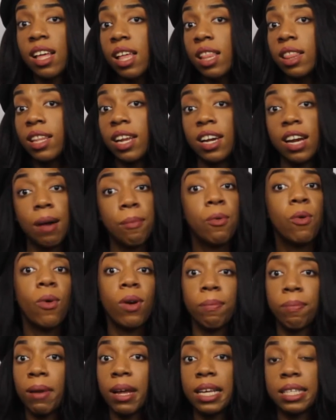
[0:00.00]
the number
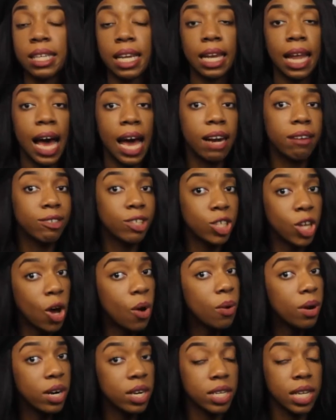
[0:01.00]
one place a lot of
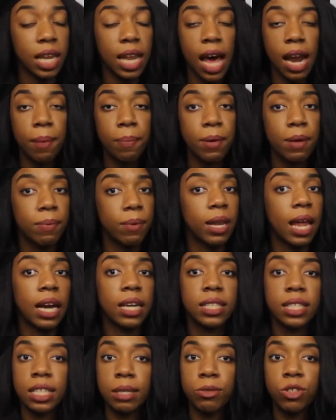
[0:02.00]
sewers, a lot of people, a lot
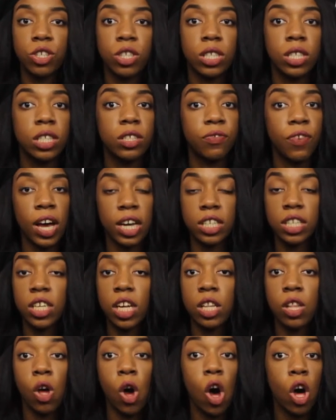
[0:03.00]
of seamstresses, fashion
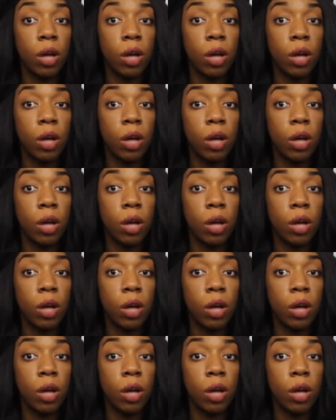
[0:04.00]
designers,